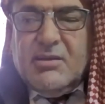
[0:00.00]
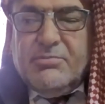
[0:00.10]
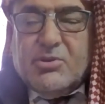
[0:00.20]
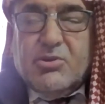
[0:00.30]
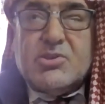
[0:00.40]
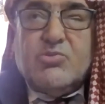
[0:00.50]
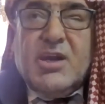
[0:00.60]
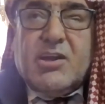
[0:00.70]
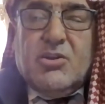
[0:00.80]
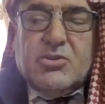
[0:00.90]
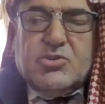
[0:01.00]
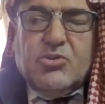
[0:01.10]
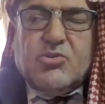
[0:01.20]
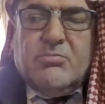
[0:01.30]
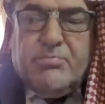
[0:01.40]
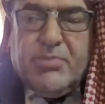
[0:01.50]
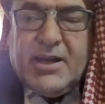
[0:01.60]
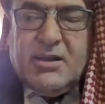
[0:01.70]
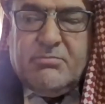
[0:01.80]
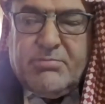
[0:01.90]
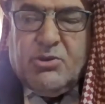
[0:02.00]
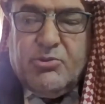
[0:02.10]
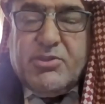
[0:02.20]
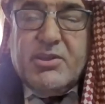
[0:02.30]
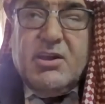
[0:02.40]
because we are going to combine both